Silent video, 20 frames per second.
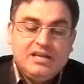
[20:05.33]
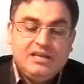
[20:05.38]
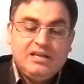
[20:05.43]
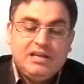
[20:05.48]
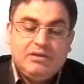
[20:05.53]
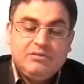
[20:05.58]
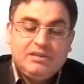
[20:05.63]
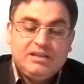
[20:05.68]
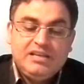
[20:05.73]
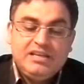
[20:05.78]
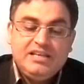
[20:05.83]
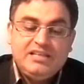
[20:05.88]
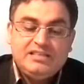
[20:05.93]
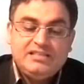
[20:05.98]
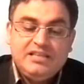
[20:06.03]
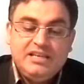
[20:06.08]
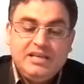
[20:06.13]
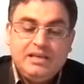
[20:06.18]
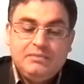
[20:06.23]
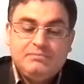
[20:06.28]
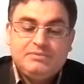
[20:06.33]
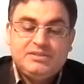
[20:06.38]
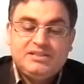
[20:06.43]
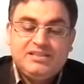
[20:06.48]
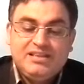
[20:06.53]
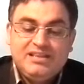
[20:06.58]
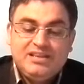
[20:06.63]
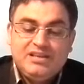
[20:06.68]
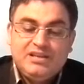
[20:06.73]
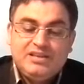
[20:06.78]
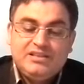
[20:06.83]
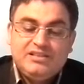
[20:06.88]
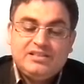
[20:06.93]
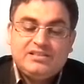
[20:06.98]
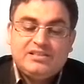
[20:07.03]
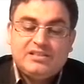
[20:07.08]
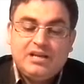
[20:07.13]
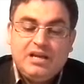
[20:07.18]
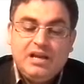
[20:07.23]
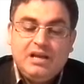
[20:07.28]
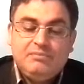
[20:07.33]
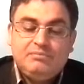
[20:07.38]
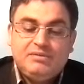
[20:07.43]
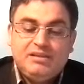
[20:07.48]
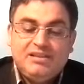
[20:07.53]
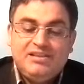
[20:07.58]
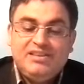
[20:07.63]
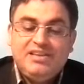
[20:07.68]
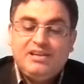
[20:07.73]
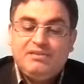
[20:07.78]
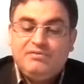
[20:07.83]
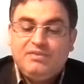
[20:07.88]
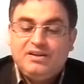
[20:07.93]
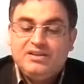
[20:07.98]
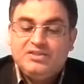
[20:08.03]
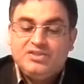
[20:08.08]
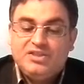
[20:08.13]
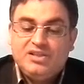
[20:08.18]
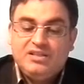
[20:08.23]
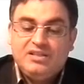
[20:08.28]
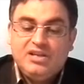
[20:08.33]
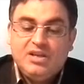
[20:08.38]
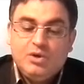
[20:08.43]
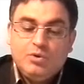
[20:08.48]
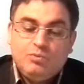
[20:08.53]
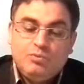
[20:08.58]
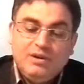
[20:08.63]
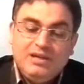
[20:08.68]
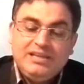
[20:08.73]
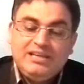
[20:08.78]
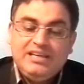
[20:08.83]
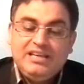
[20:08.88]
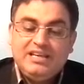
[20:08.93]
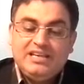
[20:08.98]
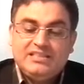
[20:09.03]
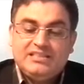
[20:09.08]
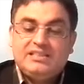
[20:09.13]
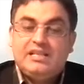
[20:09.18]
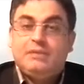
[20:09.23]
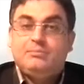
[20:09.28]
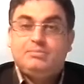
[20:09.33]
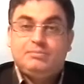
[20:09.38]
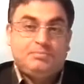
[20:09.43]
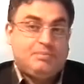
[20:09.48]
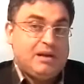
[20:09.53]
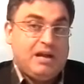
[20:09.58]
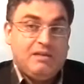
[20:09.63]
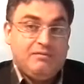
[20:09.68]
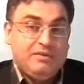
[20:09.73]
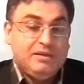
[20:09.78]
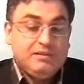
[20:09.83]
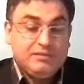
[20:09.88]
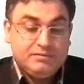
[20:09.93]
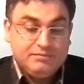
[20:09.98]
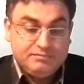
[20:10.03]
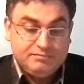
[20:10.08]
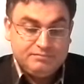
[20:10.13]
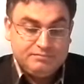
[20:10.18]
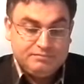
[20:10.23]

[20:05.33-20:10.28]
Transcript: Now the keys' names describe their function. One key is kept private